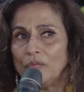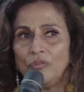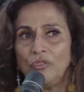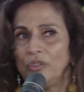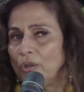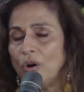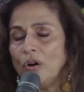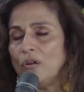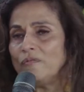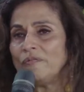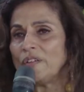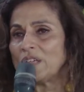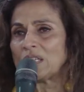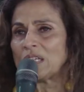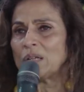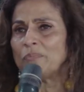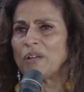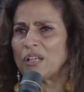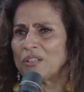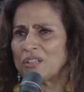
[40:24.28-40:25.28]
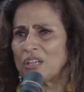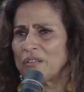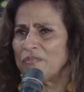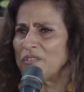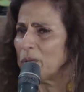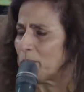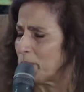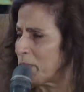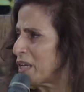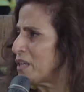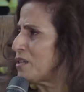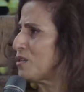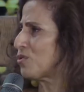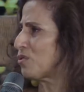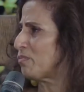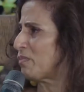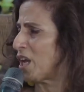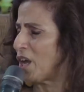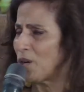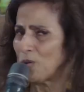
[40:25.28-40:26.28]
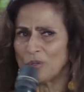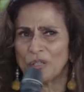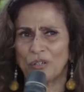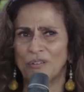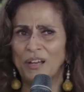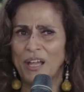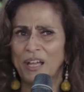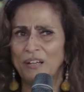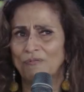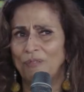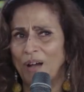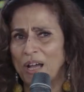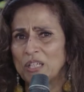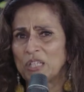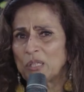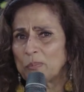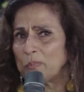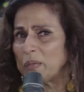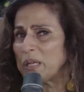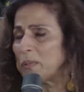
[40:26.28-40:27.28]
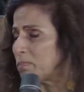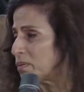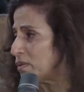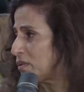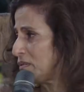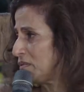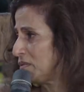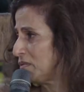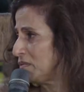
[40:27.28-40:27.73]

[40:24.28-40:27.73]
no, wisdom doesn't even appeal to me. I don't even like wise people.